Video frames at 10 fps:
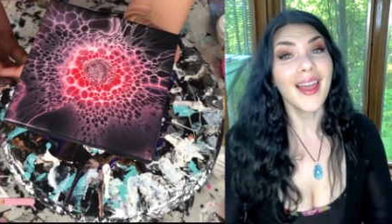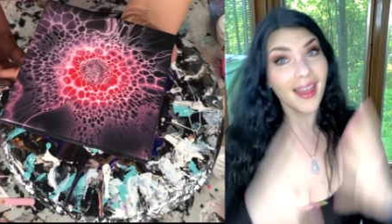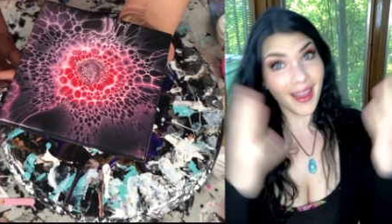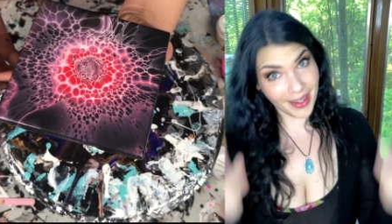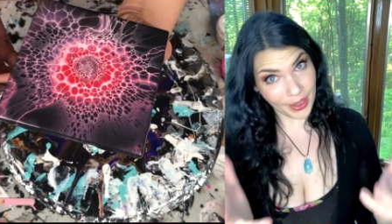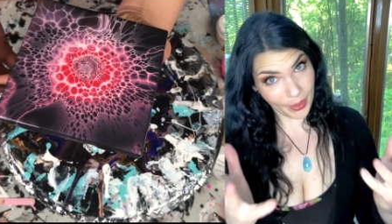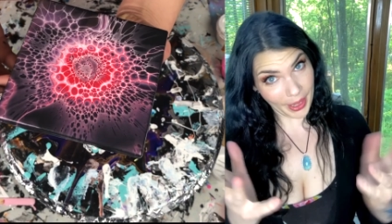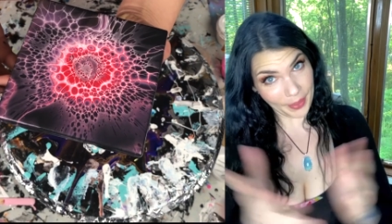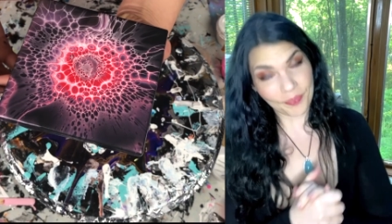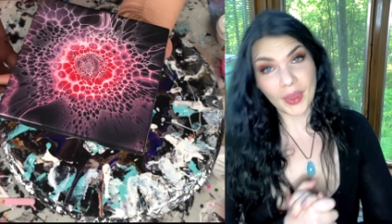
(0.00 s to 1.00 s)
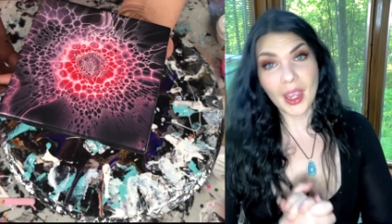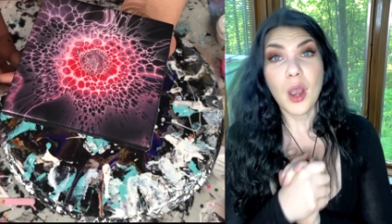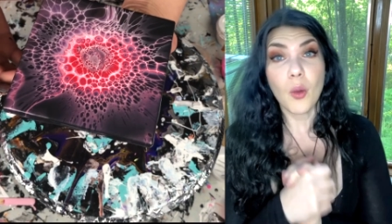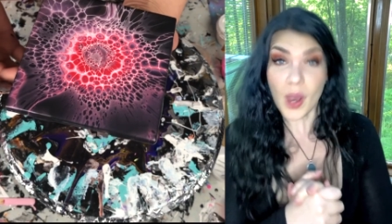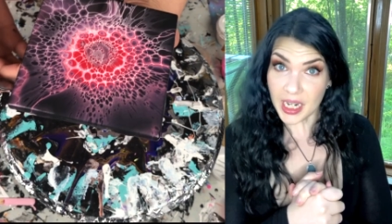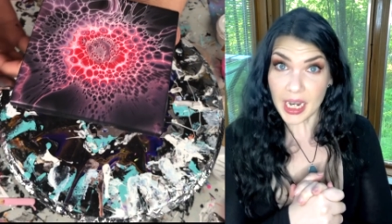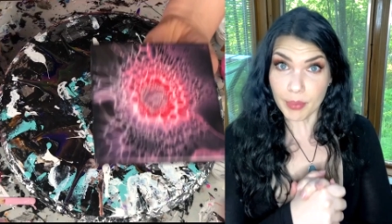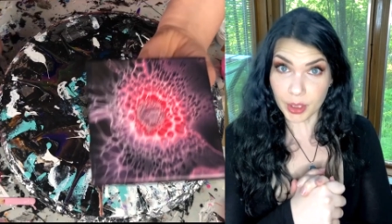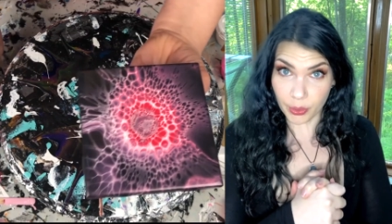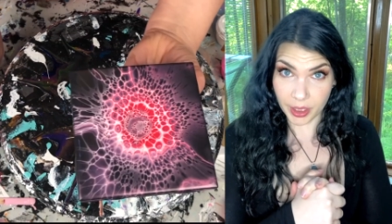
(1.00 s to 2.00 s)
Anyway, when I
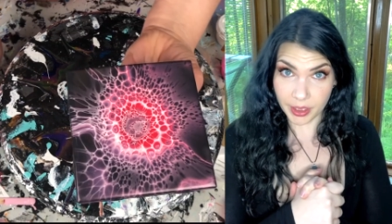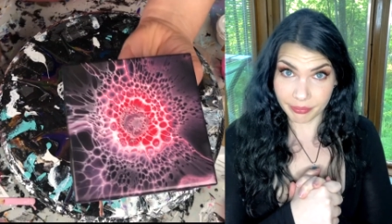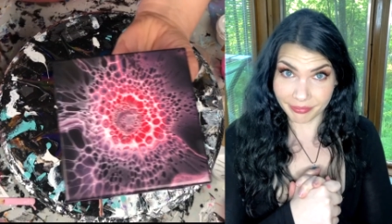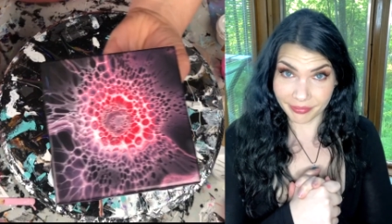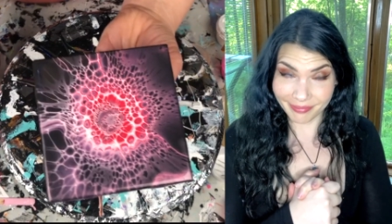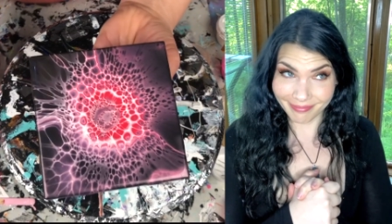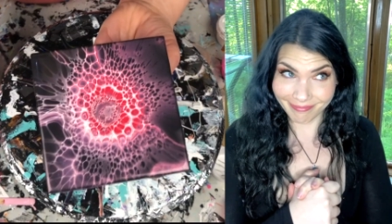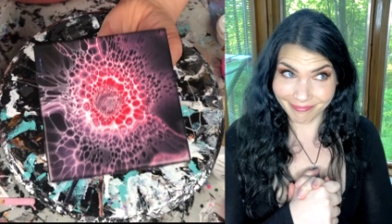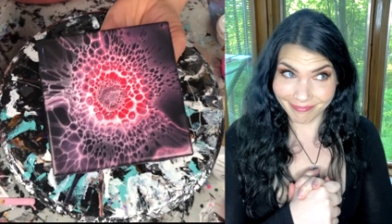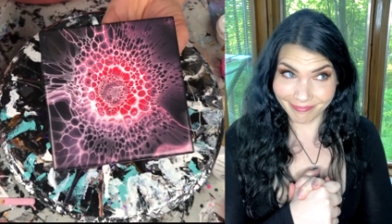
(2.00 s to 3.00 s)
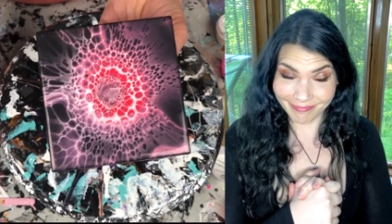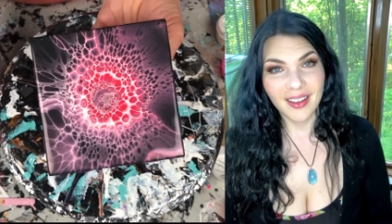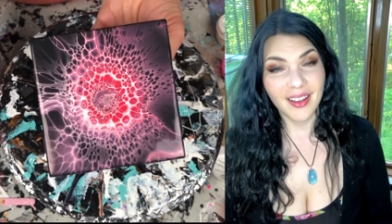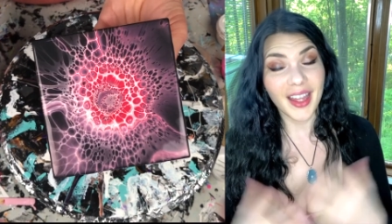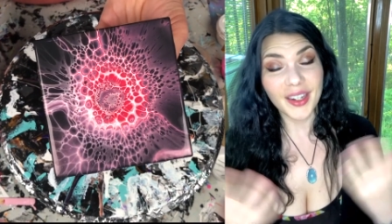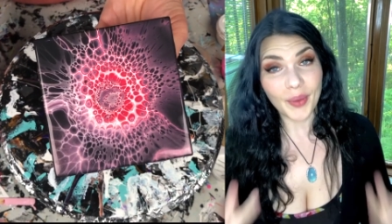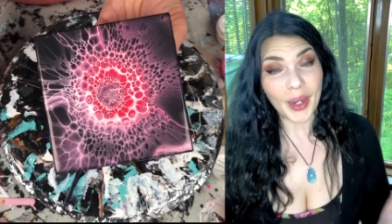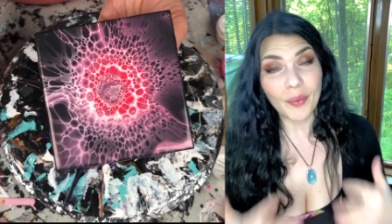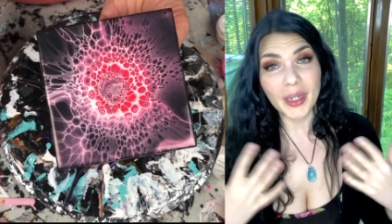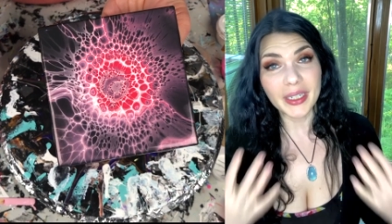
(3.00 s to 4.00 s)
blew it,
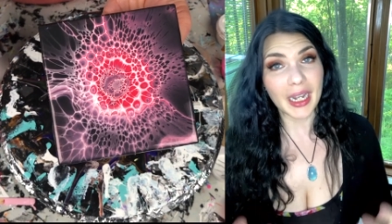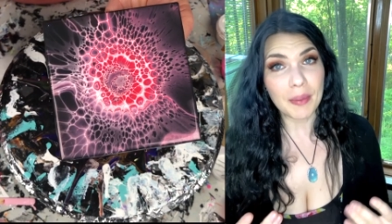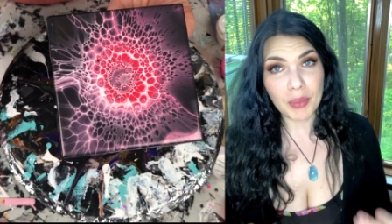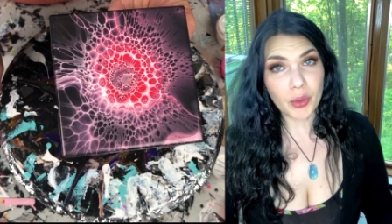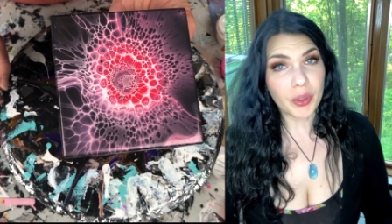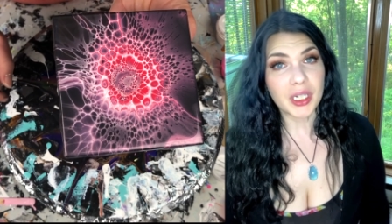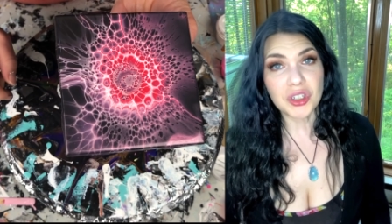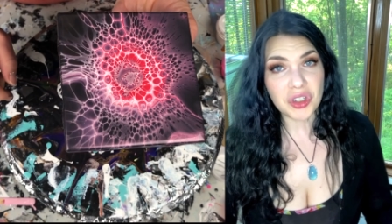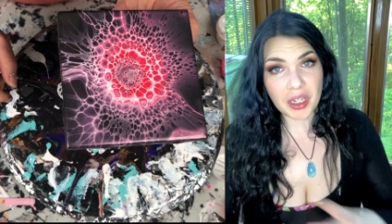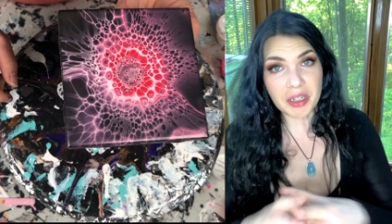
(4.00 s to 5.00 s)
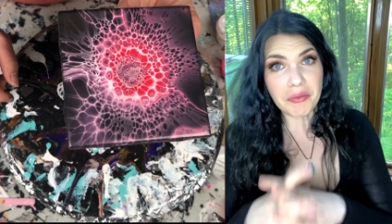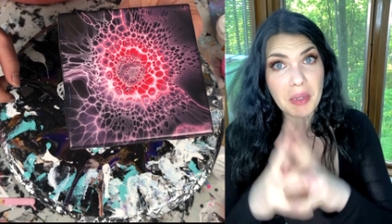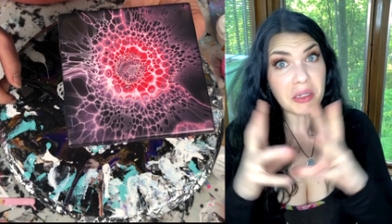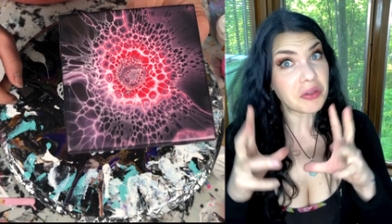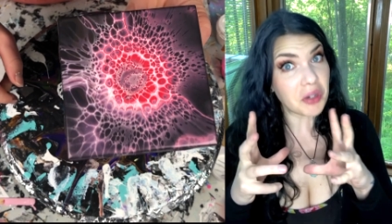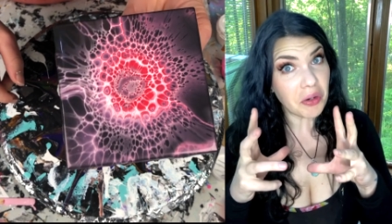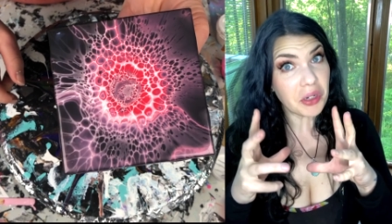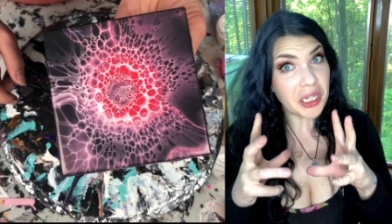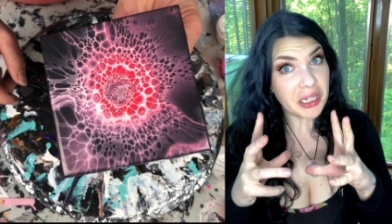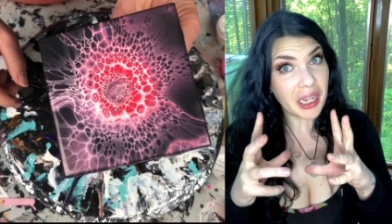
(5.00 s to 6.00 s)
it just kind of made a
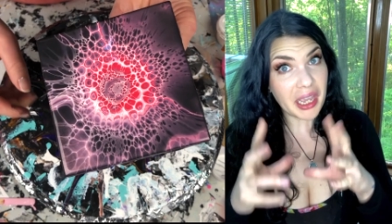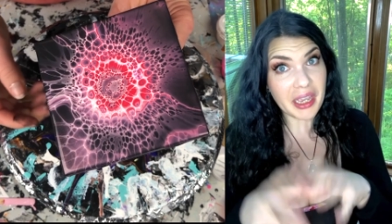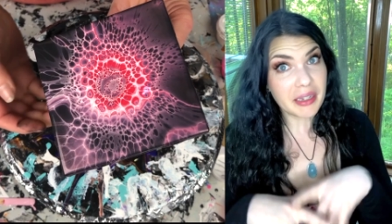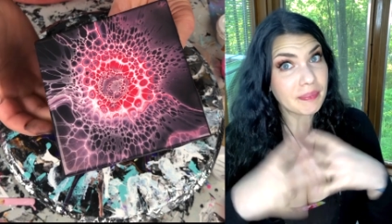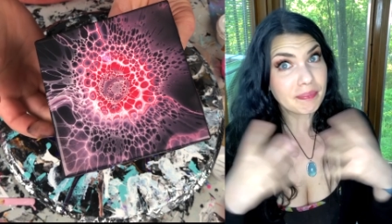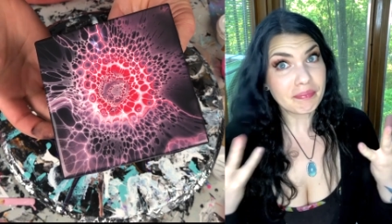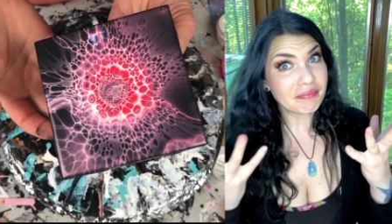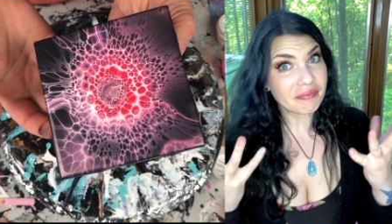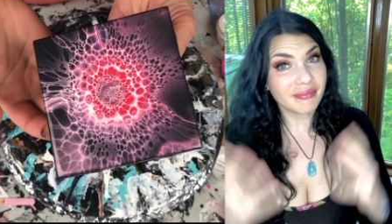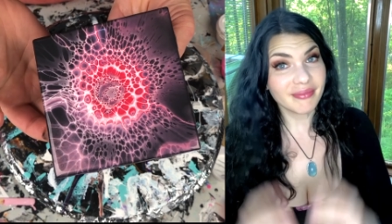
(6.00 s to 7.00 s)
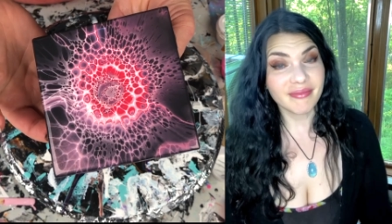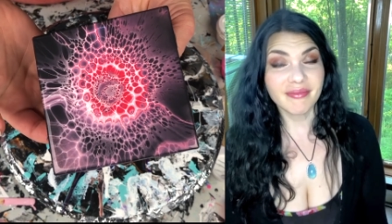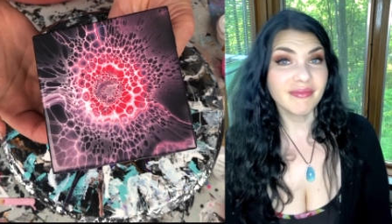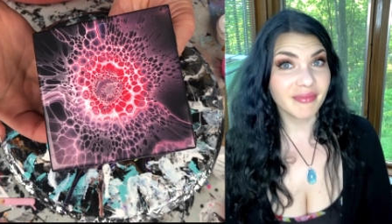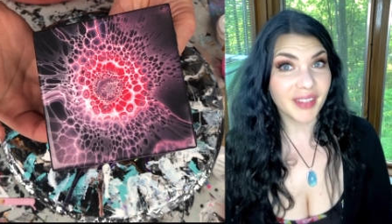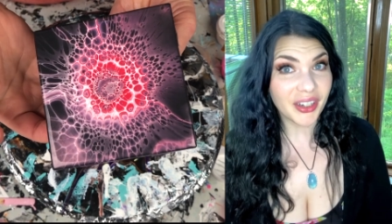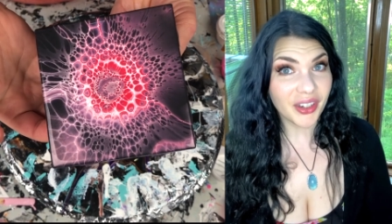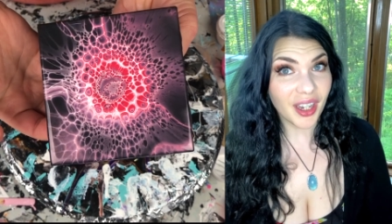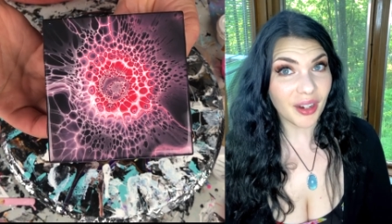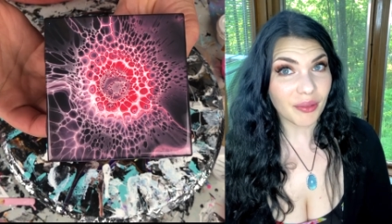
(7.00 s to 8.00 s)
donut, and there you
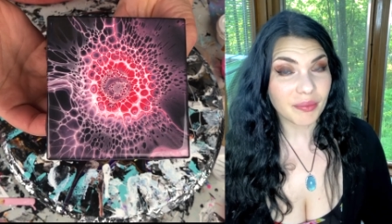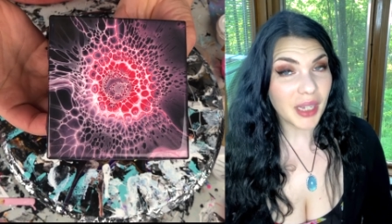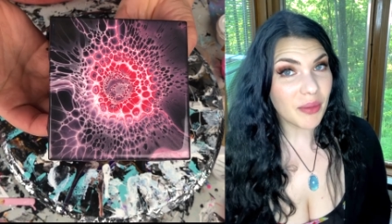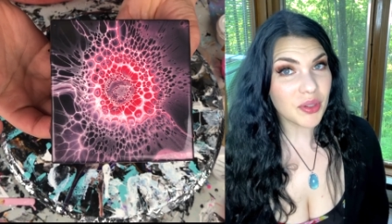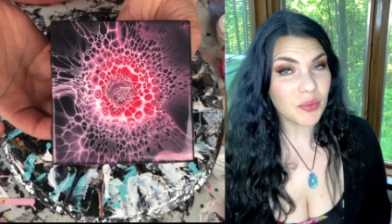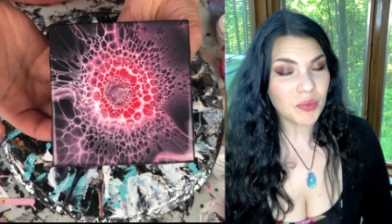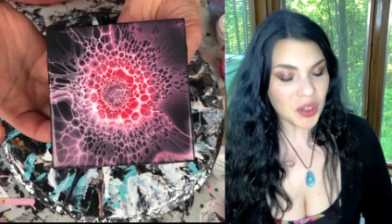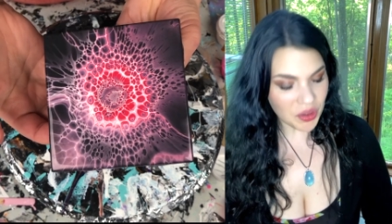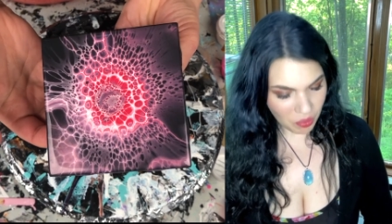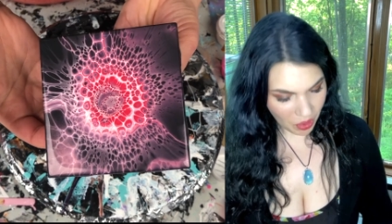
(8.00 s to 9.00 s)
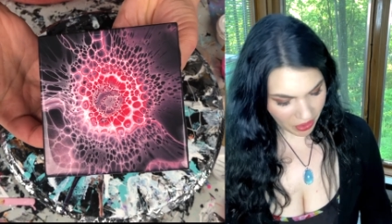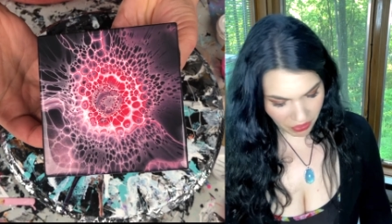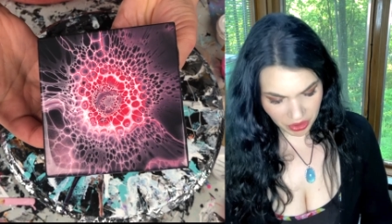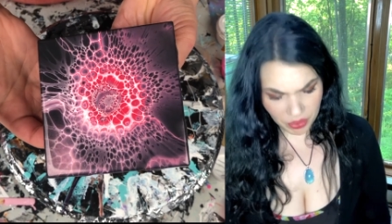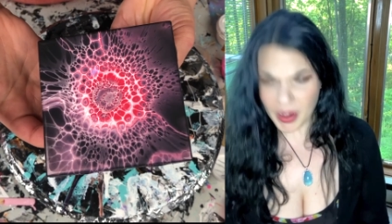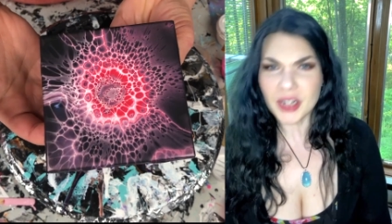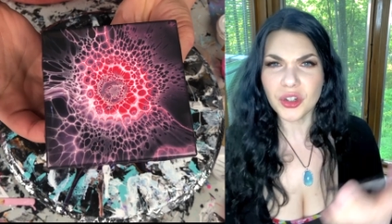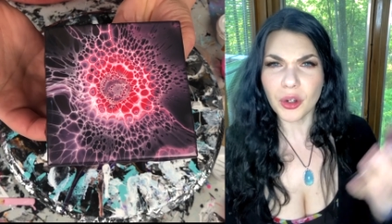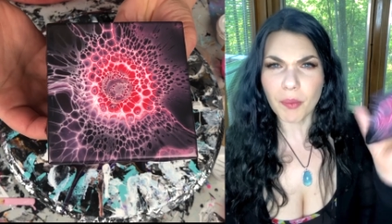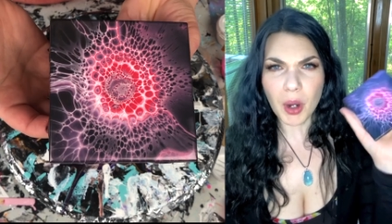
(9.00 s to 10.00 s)
go. It was just one of those
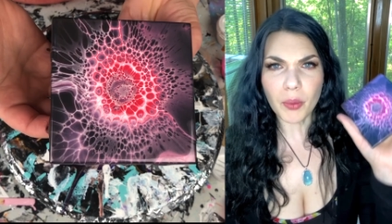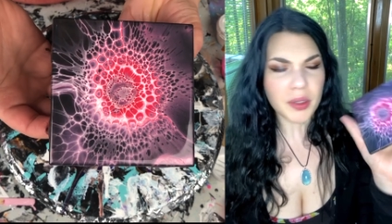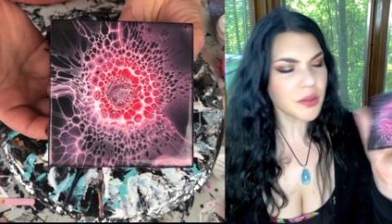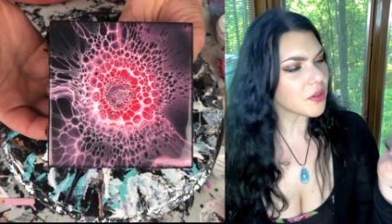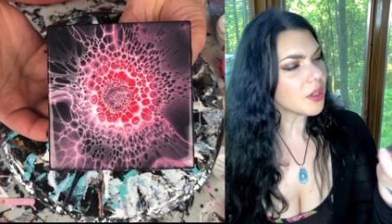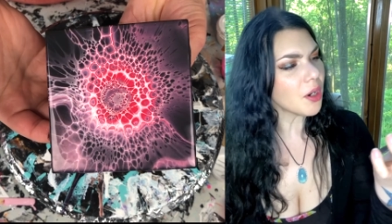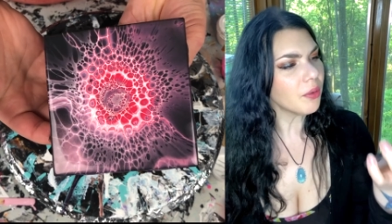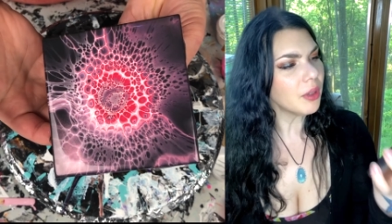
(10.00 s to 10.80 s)
magical moments, I'm